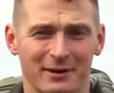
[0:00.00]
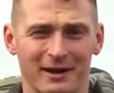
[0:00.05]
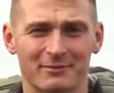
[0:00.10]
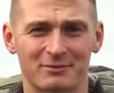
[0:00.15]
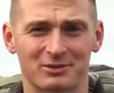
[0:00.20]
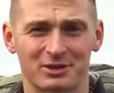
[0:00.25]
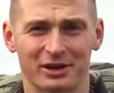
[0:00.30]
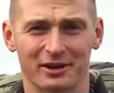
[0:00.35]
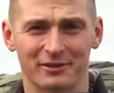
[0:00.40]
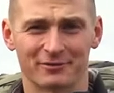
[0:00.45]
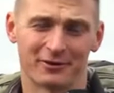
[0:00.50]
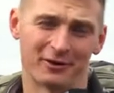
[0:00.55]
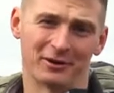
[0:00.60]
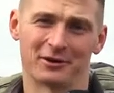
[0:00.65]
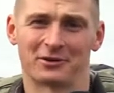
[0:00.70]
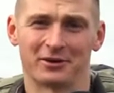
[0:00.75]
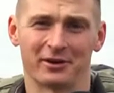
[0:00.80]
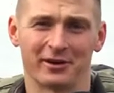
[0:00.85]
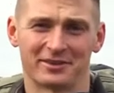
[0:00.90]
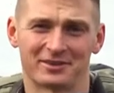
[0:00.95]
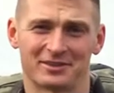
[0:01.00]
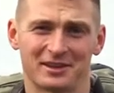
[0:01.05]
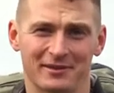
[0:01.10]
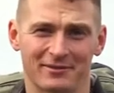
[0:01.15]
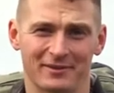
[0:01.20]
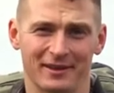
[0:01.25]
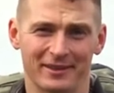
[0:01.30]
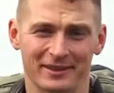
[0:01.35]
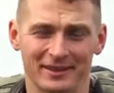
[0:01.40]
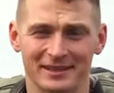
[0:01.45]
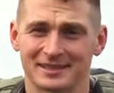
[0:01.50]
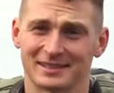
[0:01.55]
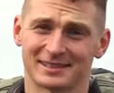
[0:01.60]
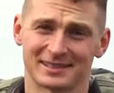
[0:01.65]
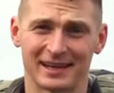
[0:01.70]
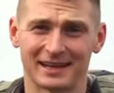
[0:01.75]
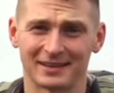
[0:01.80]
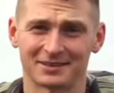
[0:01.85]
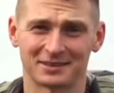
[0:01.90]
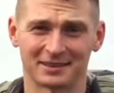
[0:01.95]
I'm trying to photograph stuff like this is
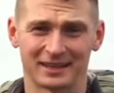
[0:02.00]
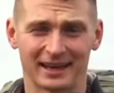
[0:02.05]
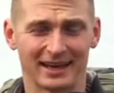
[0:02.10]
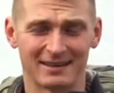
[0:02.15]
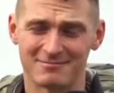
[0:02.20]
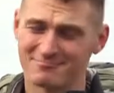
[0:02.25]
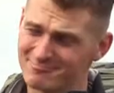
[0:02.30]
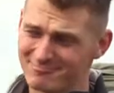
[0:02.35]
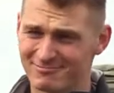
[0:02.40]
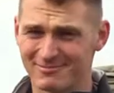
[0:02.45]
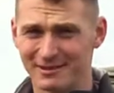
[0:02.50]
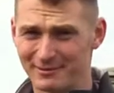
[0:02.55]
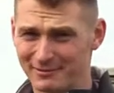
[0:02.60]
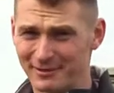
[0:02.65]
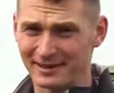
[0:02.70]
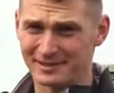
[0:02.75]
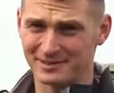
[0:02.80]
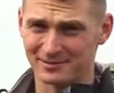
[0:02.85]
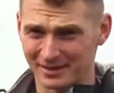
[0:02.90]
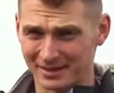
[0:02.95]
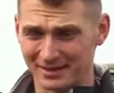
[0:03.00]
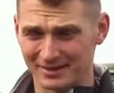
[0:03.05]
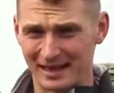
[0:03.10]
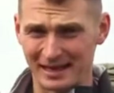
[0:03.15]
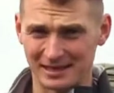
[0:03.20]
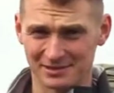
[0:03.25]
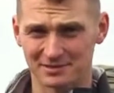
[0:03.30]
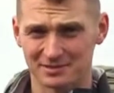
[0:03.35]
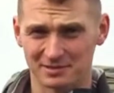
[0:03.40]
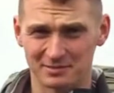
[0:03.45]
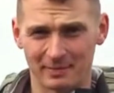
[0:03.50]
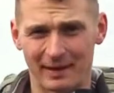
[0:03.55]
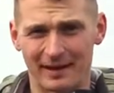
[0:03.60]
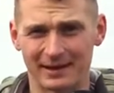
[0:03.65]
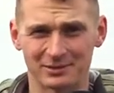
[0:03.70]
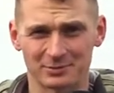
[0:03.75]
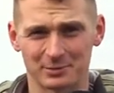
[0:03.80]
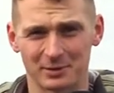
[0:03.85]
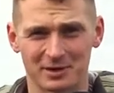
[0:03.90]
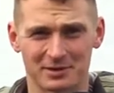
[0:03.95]
how to get effectively thousands of
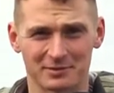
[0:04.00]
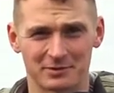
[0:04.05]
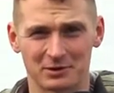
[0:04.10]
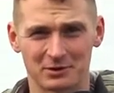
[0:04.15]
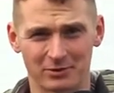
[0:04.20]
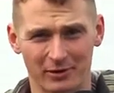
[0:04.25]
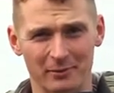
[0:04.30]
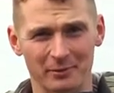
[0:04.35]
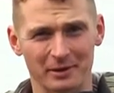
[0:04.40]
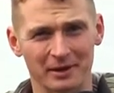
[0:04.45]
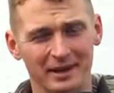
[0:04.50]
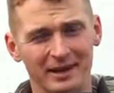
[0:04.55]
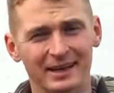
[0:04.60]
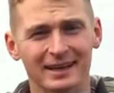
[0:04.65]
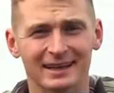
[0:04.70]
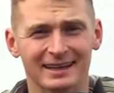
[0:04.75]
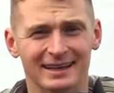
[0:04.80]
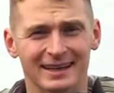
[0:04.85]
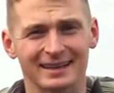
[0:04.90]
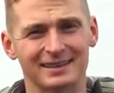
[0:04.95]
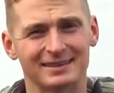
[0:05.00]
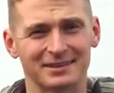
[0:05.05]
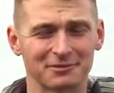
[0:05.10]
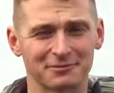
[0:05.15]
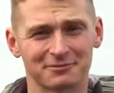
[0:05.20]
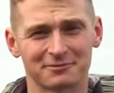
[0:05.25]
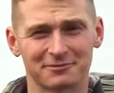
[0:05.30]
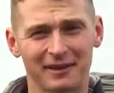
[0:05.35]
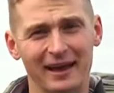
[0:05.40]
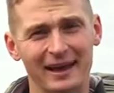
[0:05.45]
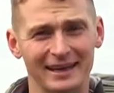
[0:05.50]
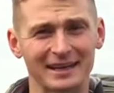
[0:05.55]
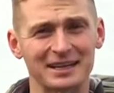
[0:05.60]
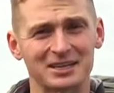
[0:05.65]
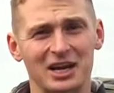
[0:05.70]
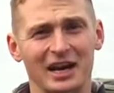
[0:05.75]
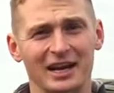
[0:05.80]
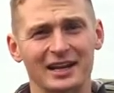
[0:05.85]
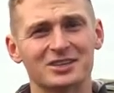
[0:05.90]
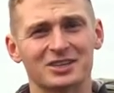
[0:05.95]
pounds worth of equipment into fairly
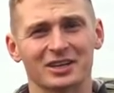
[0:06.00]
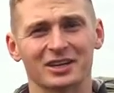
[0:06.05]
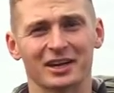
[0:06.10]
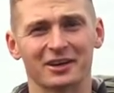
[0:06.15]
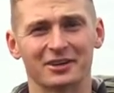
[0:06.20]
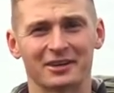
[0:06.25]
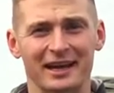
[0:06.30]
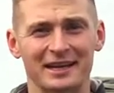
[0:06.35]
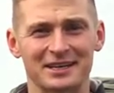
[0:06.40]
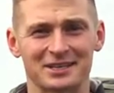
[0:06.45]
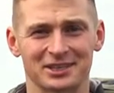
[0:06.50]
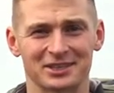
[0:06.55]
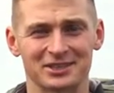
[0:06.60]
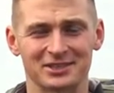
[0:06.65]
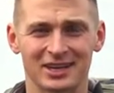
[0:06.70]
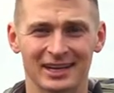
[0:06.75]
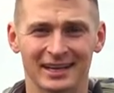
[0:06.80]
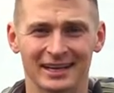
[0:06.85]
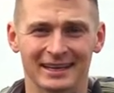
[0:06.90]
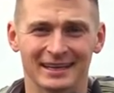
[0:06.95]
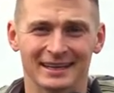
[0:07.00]
challenging locations.